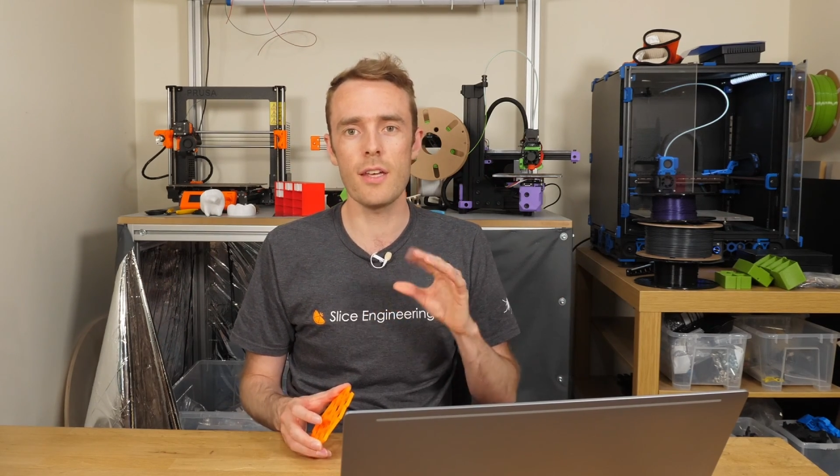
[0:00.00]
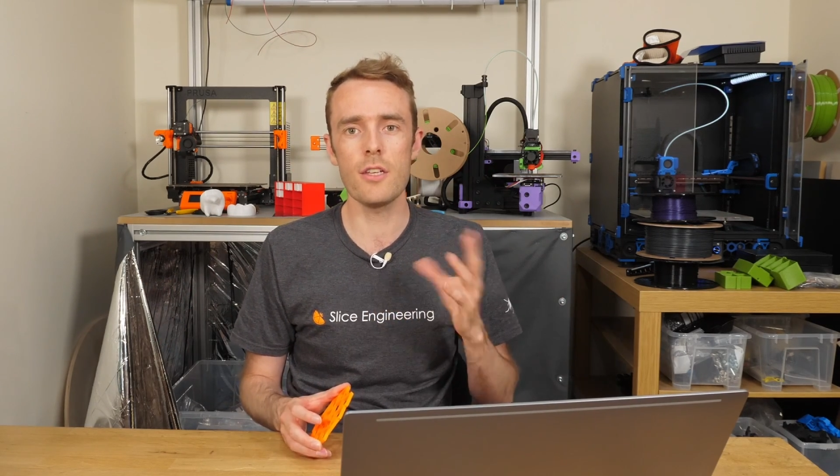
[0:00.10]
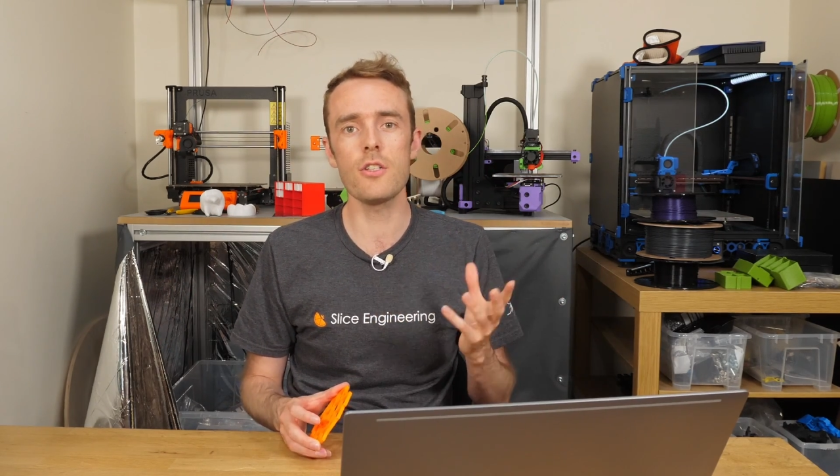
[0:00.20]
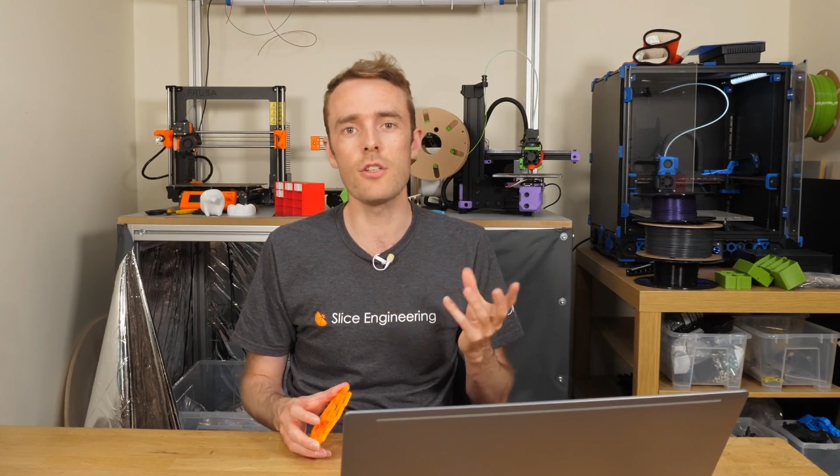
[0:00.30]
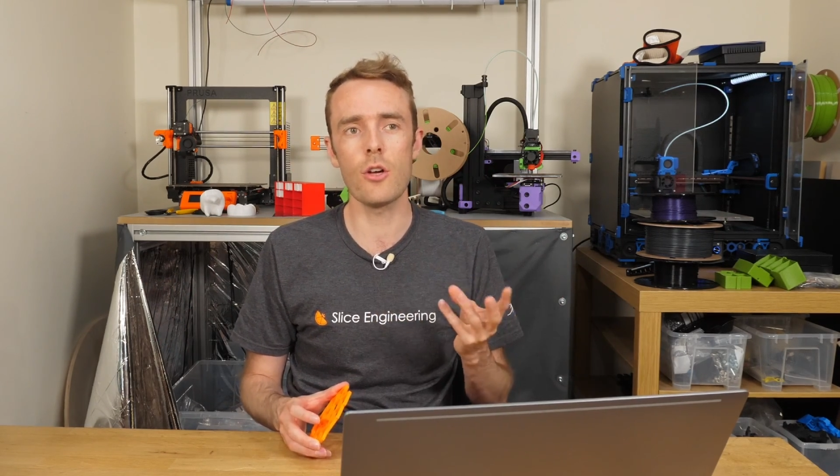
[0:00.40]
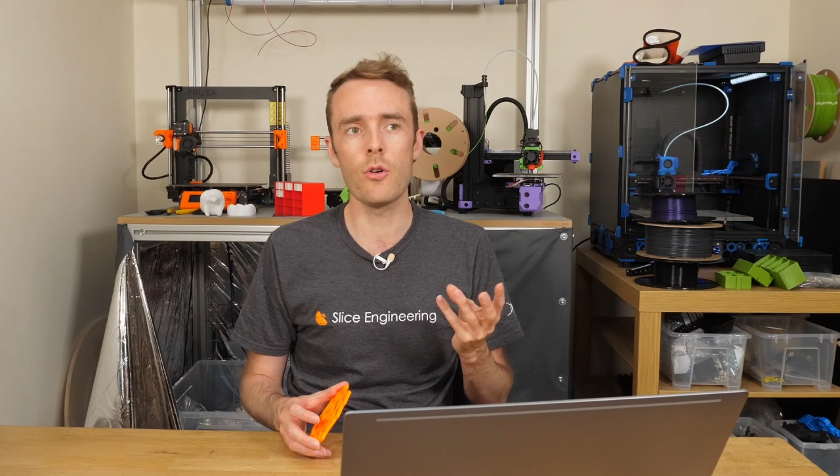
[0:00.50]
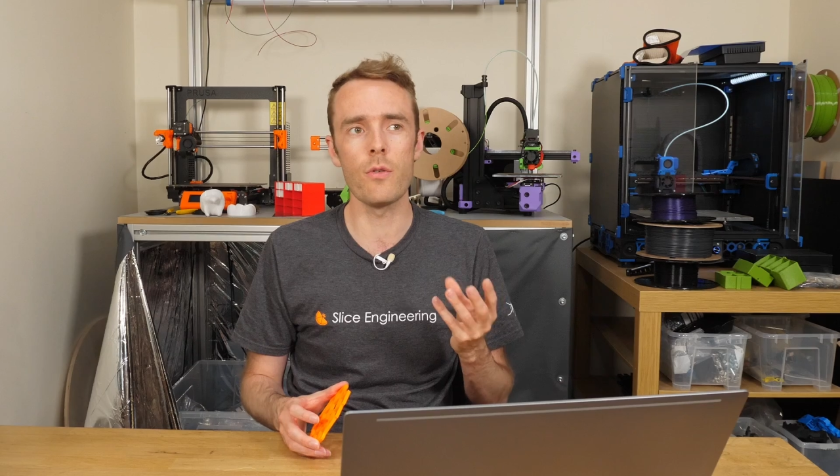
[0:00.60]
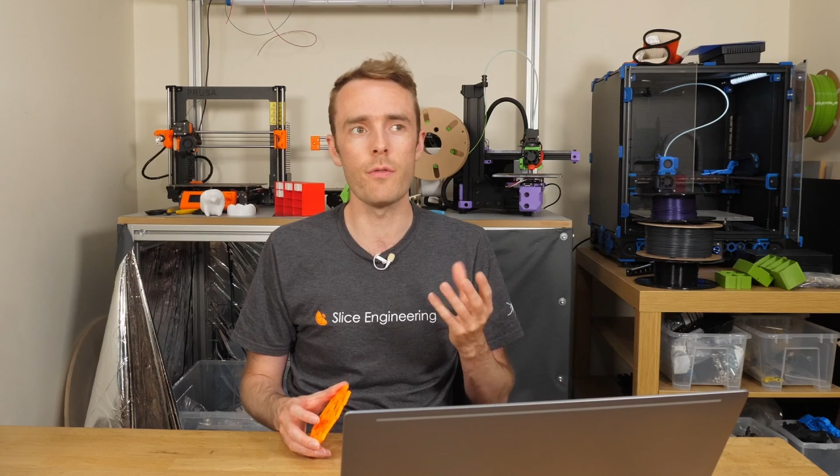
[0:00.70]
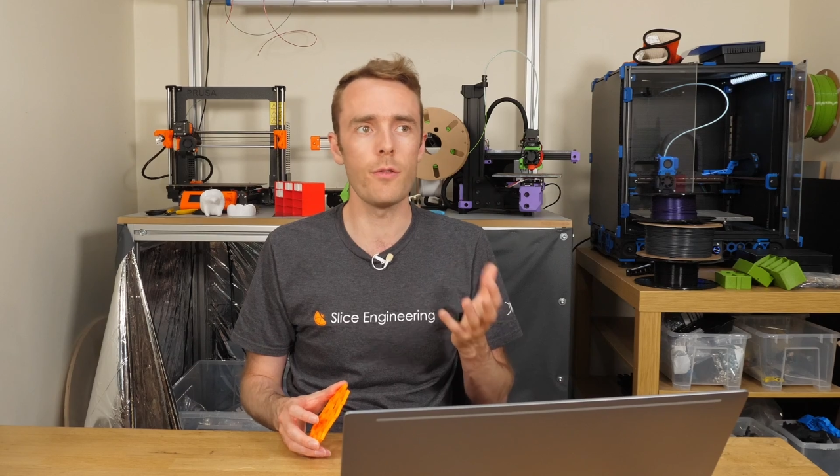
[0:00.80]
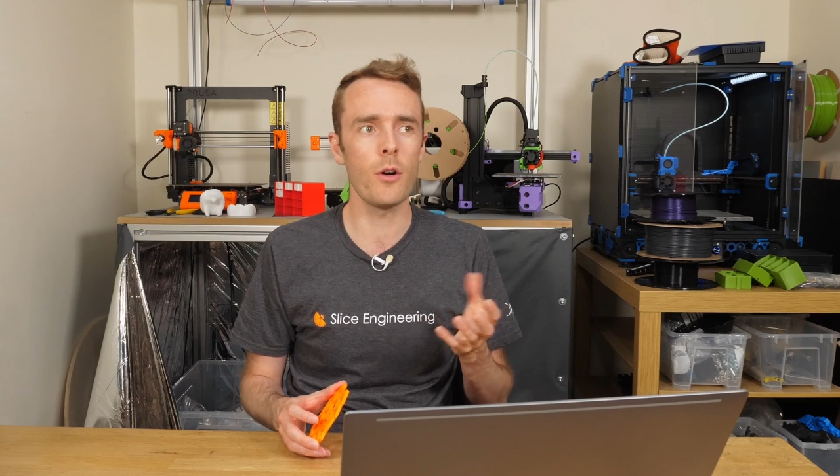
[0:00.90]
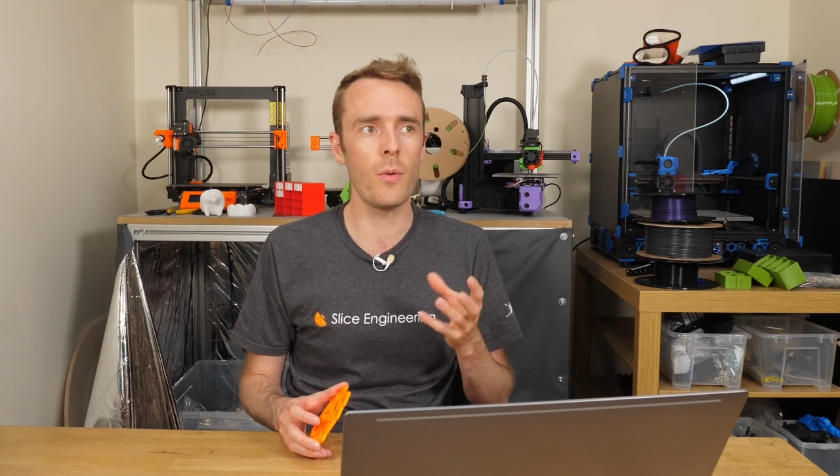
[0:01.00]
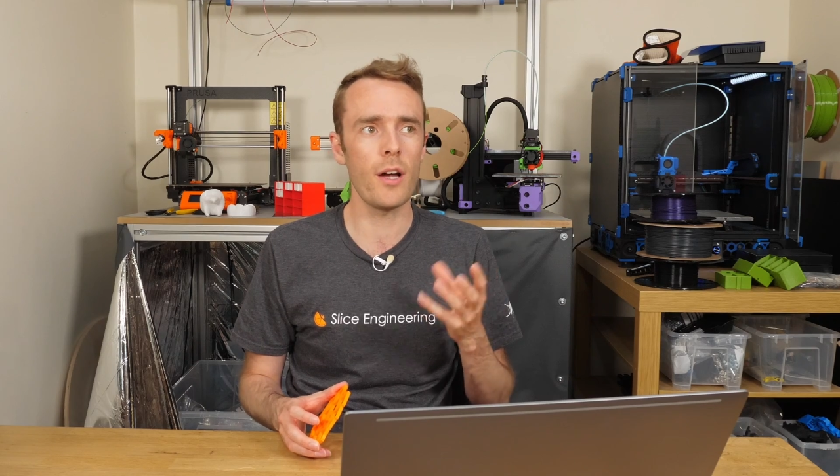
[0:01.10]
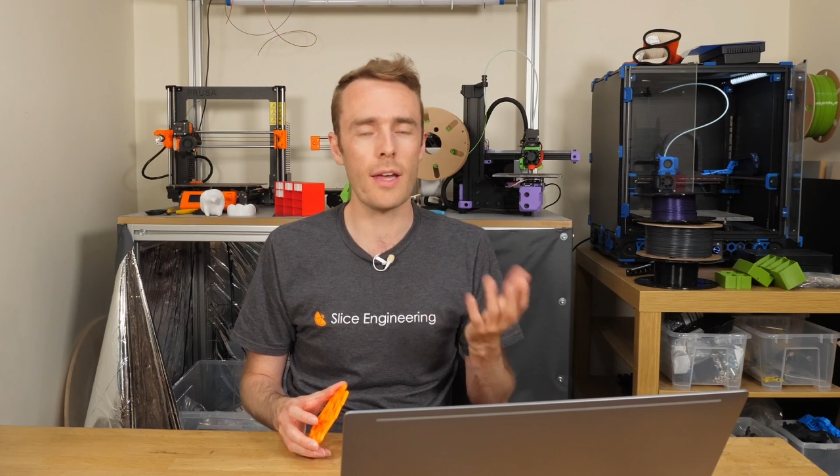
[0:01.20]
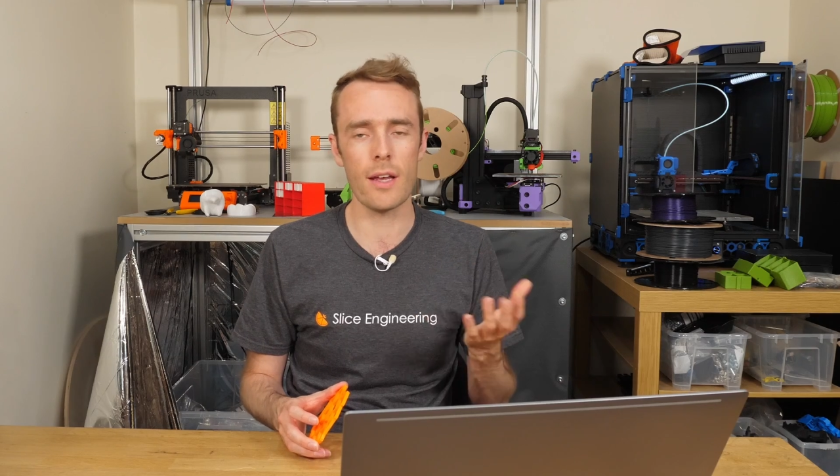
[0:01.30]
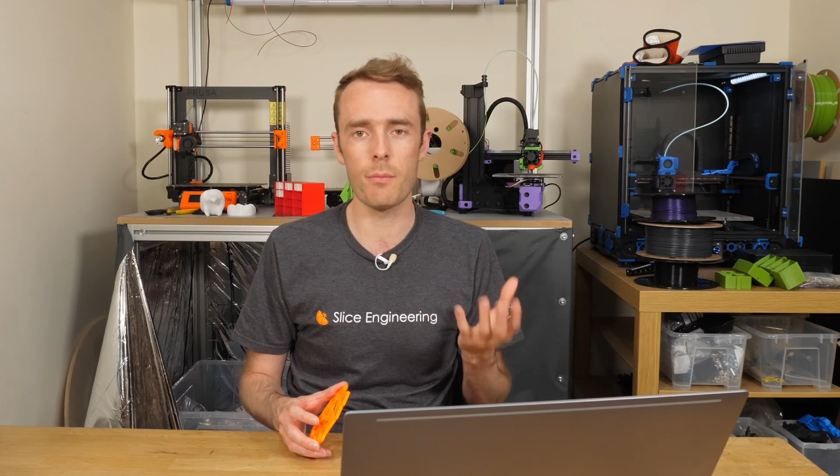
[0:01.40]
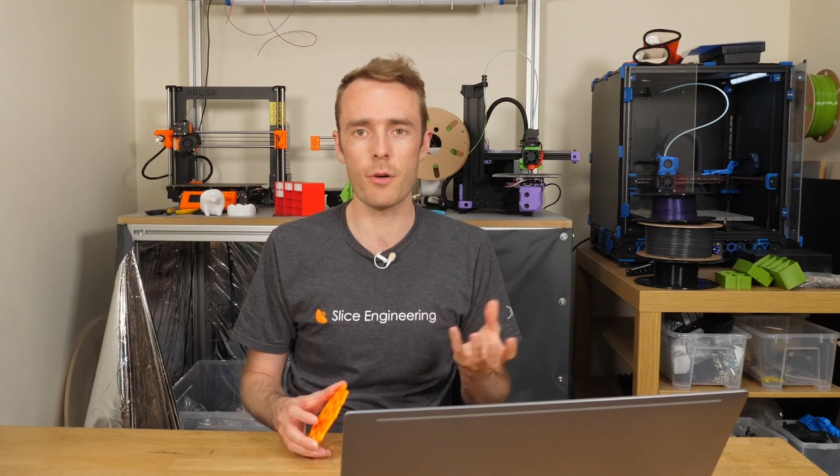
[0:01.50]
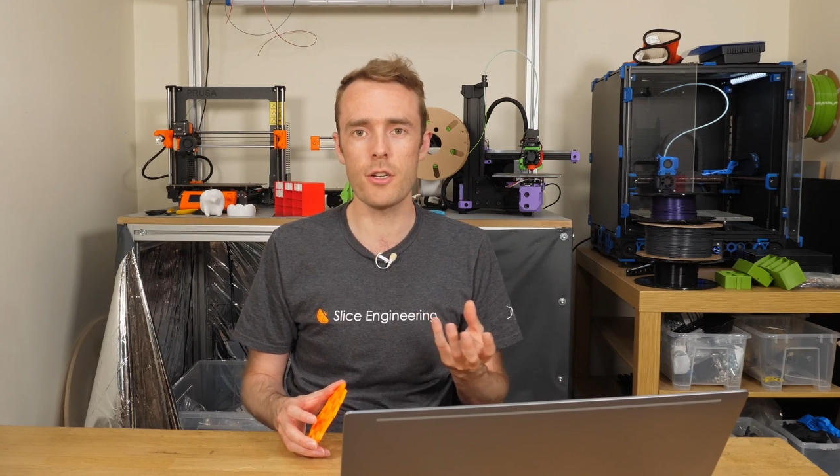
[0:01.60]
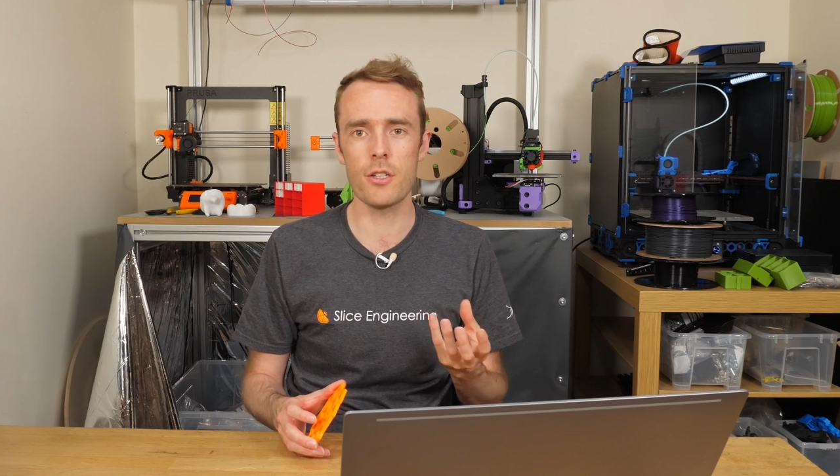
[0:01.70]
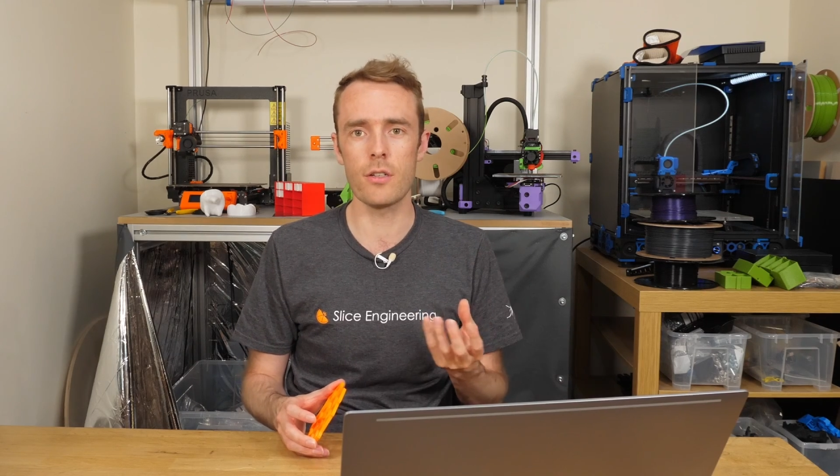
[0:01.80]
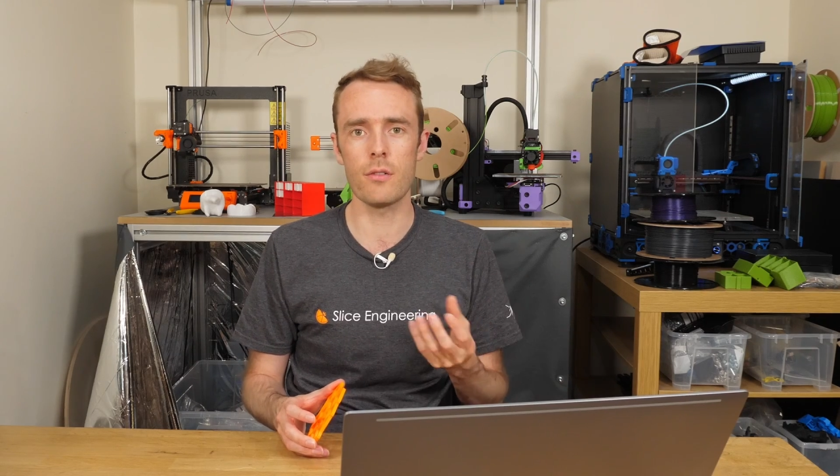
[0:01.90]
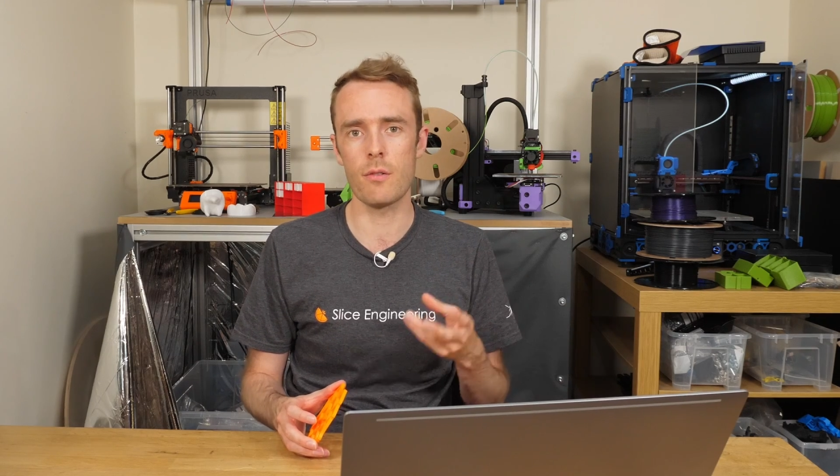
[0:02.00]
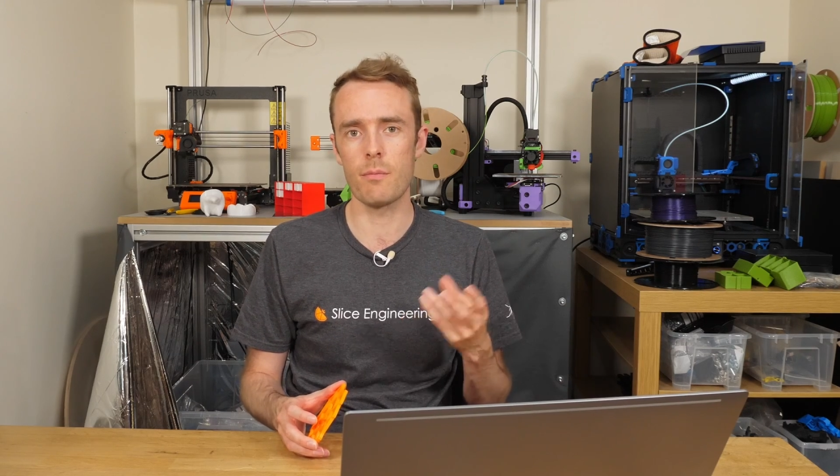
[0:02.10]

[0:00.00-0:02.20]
is no firmware calibration